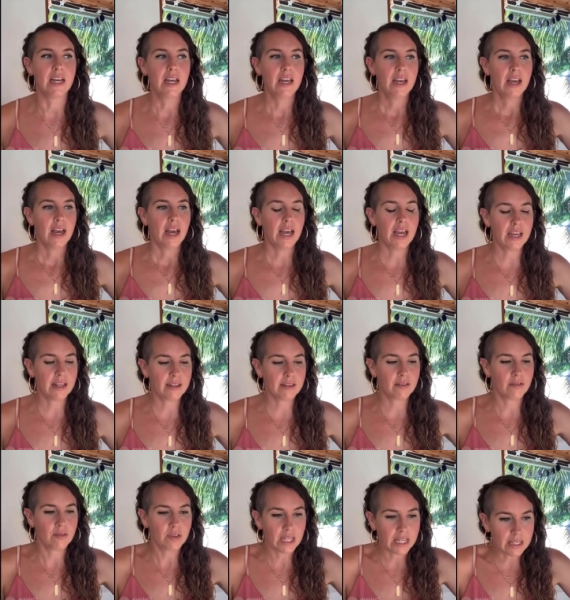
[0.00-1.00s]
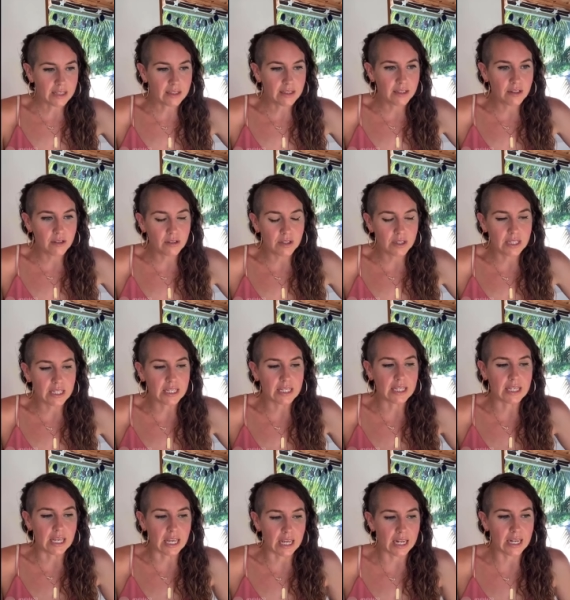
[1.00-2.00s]
and like literally
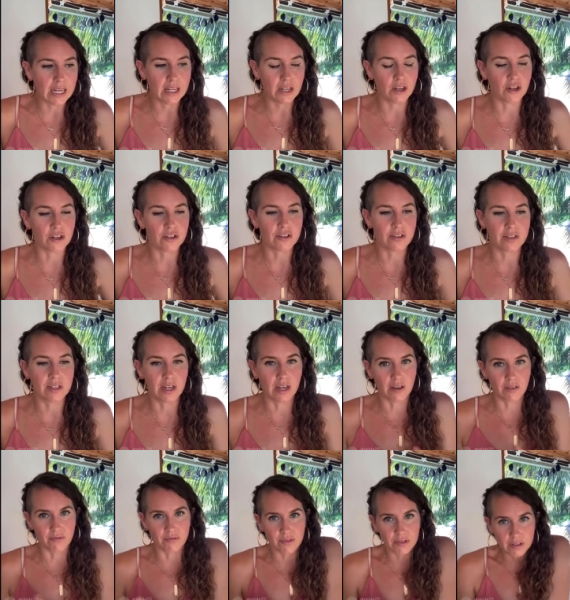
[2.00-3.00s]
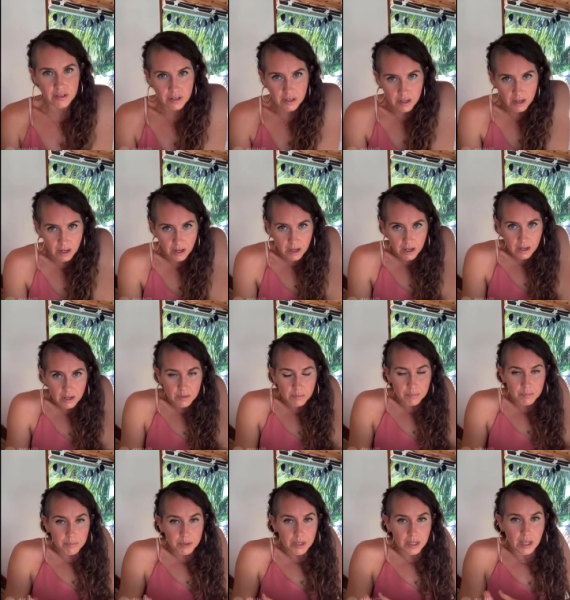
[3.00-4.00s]
getting yourself
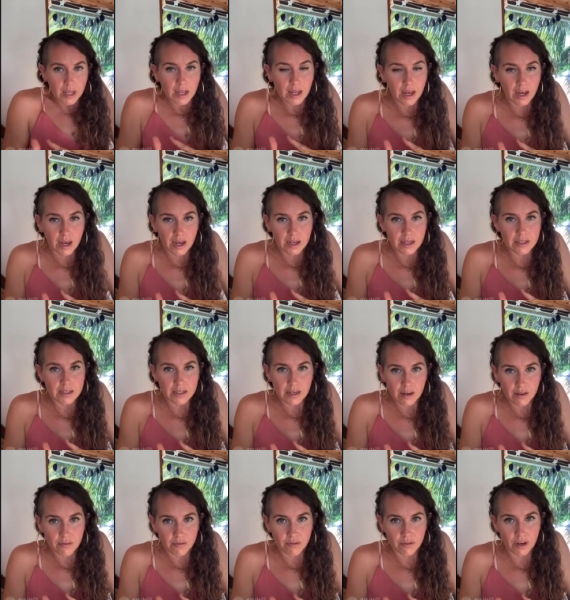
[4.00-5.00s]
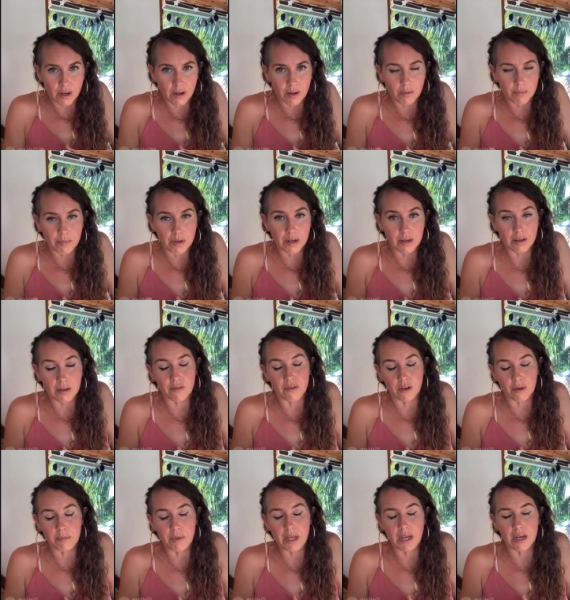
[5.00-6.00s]
unplugged from for
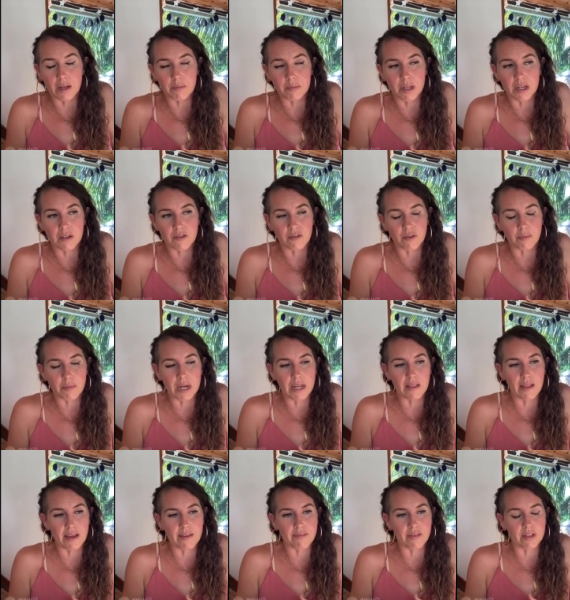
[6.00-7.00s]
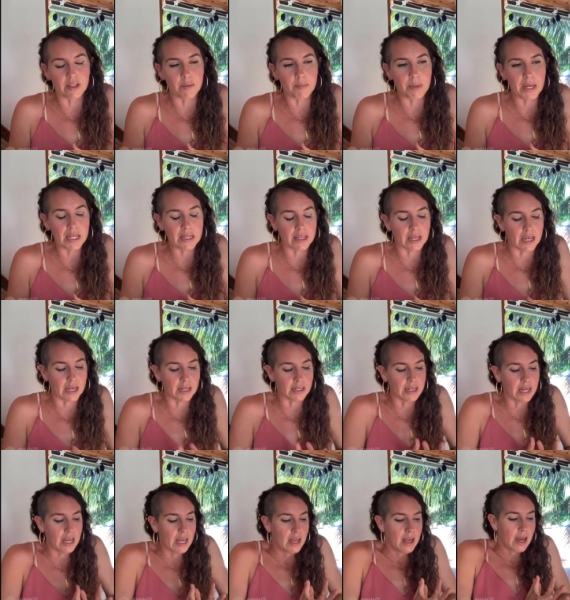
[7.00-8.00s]
me unplugged from my life on the mainland
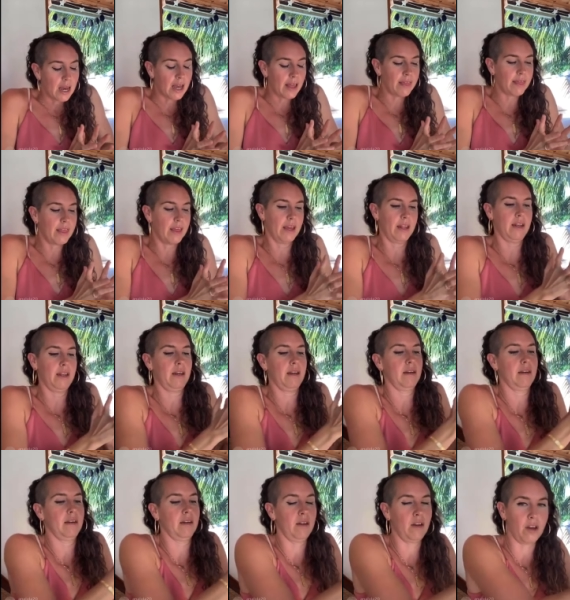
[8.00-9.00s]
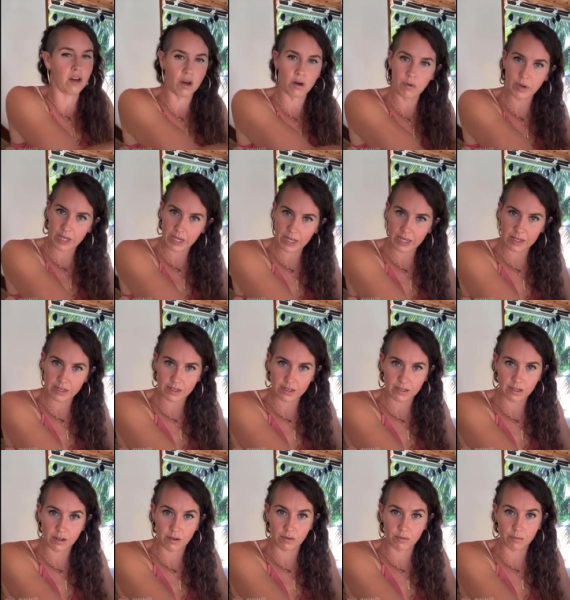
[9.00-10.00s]
and then going and you
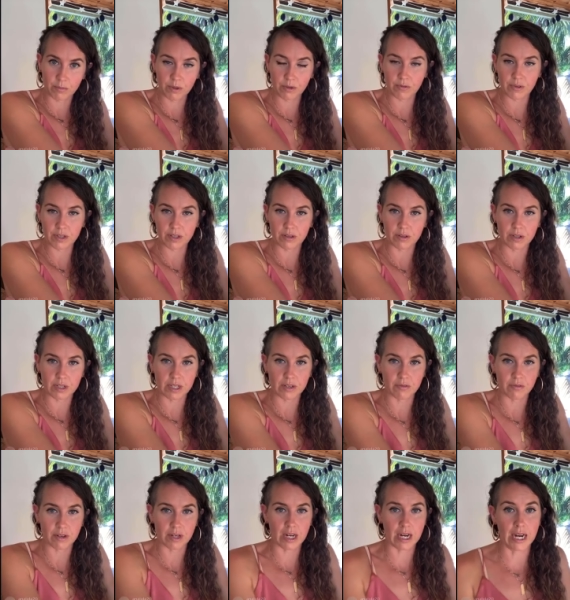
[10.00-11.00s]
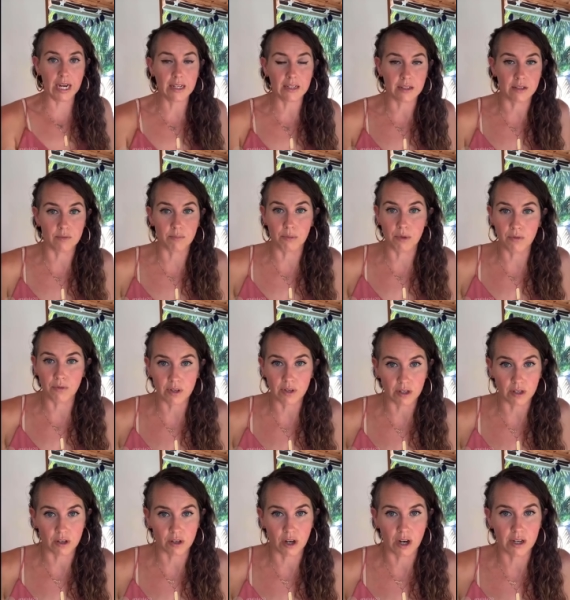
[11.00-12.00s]
know moving to a different island moving
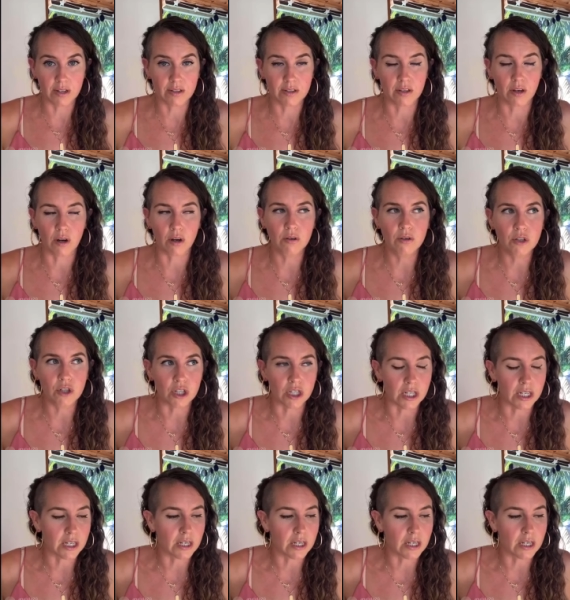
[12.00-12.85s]
across the ocean